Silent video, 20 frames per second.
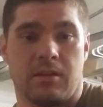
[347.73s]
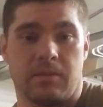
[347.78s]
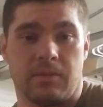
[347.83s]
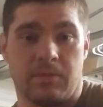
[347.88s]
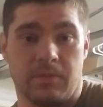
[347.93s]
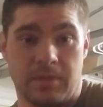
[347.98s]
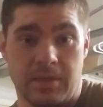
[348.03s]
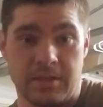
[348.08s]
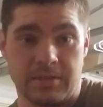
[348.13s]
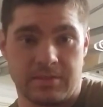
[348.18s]

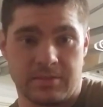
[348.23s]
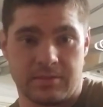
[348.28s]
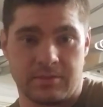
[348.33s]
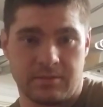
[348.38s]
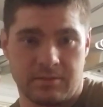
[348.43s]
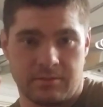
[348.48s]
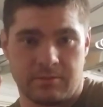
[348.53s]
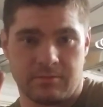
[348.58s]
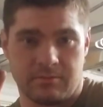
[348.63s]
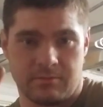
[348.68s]

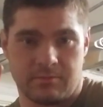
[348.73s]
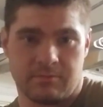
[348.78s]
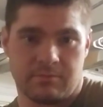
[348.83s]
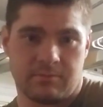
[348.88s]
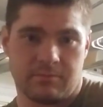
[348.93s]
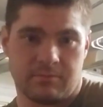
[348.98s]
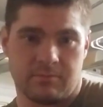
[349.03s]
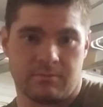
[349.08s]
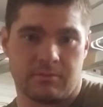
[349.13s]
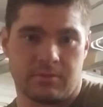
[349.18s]
This
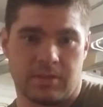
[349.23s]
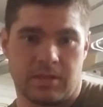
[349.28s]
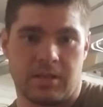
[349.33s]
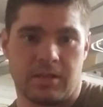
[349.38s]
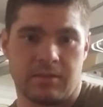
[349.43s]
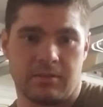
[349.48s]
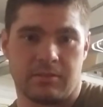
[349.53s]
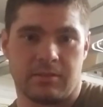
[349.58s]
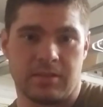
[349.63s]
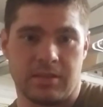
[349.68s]

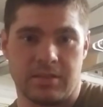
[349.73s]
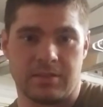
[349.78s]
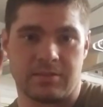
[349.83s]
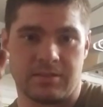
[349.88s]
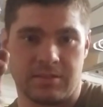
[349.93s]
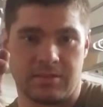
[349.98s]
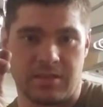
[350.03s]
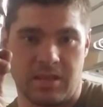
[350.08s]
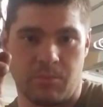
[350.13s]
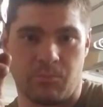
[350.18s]

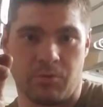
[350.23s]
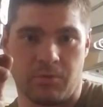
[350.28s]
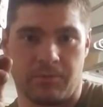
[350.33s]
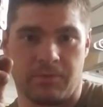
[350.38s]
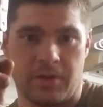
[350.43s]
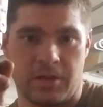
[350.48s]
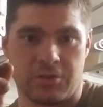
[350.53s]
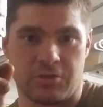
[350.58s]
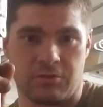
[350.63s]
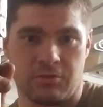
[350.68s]
is a
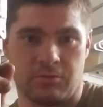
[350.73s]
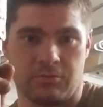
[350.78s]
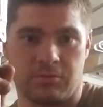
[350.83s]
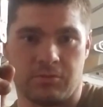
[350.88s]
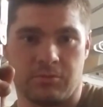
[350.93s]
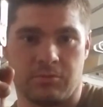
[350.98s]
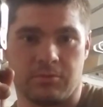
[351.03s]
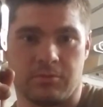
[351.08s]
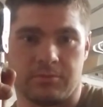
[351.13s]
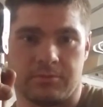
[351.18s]
professional
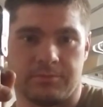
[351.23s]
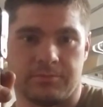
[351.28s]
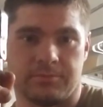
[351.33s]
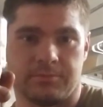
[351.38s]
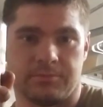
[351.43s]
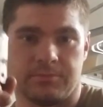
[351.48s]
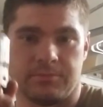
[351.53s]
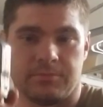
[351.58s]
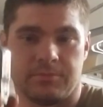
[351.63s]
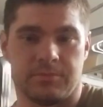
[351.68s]
tool.
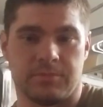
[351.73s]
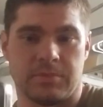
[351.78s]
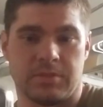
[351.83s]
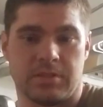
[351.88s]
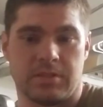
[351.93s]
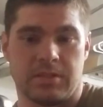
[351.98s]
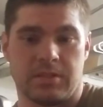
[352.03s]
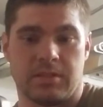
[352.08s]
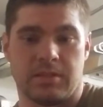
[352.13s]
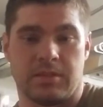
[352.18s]

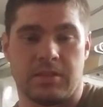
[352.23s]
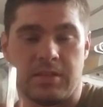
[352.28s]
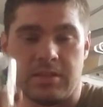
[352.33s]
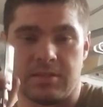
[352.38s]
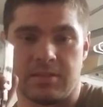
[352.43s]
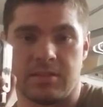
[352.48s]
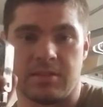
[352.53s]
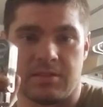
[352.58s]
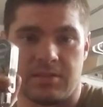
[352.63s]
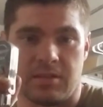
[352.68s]

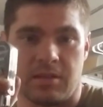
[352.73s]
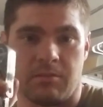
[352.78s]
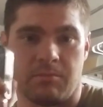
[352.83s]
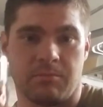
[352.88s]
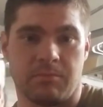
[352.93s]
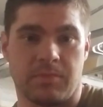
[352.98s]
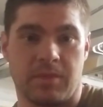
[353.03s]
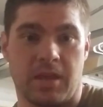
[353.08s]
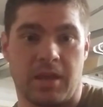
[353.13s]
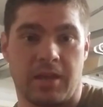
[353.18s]
This is
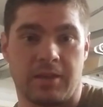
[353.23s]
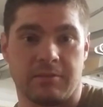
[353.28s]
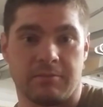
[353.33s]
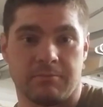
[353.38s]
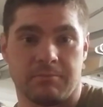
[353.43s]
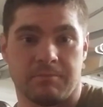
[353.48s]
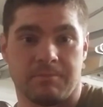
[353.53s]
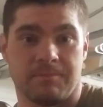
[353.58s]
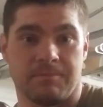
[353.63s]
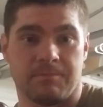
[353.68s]
something that,
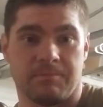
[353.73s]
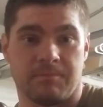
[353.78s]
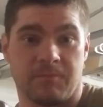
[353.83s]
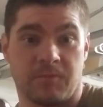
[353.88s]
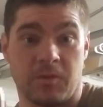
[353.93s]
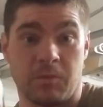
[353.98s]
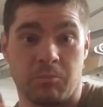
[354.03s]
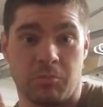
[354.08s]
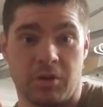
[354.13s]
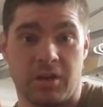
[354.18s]
if
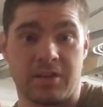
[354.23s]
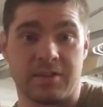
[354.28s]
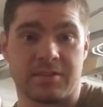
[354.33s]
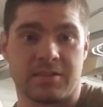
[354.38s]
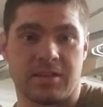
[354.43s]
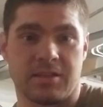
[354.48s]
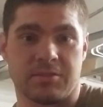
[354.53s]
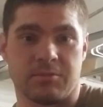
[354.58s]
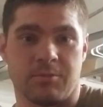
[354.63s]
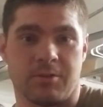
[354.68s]
it breaks,
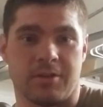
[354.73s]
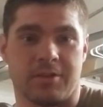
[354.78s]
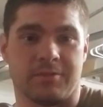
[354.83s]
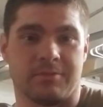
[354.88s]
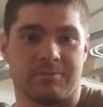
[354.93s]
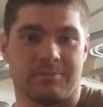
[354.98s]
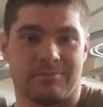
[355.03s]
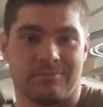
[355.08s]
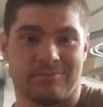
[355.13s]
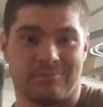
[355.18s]
guess what?
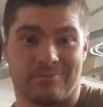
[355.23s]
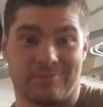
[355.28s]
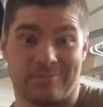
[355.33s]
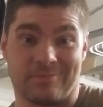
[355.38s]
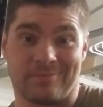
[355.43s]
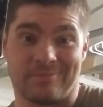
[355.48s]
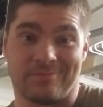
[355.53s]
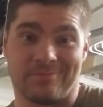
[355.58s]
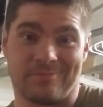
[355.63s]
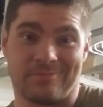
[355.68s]

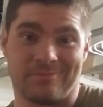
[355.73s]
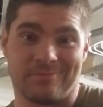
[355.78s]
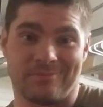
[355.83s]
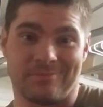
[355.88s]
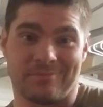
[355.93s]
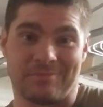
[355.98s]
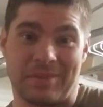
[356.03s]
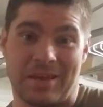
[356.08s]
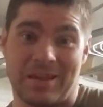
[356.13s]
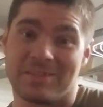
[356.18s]

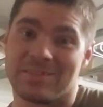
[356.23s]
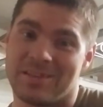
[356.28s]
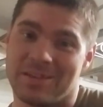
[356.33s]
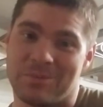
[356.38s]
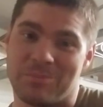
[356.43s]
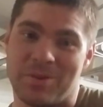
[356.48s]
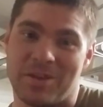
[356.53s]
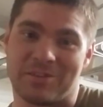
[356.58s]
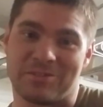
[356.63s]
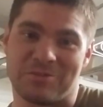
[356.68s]
I take
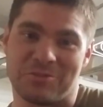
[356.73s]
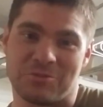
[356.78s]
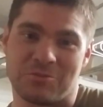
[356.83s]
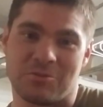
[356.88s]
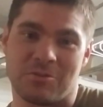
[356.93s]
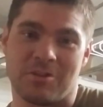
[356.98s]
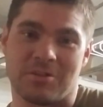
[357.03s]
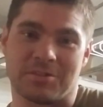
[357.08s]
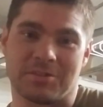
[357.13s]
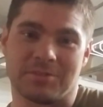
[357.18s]
it back to the
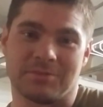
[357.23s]
truck.